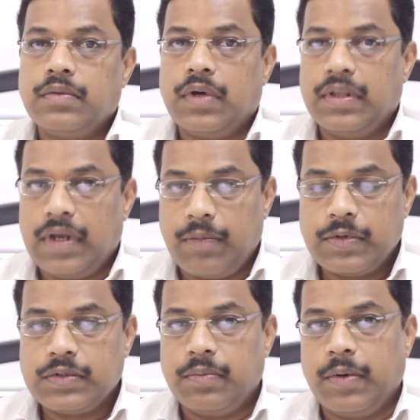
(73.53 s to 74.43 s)
to other
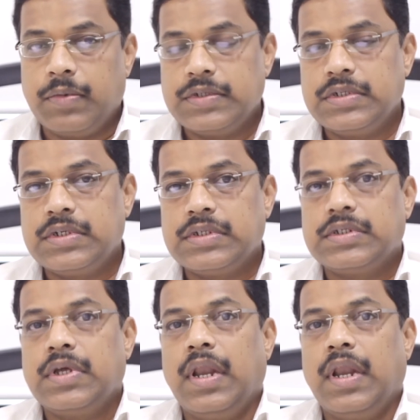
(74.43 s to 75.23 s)
laparoscopic procedures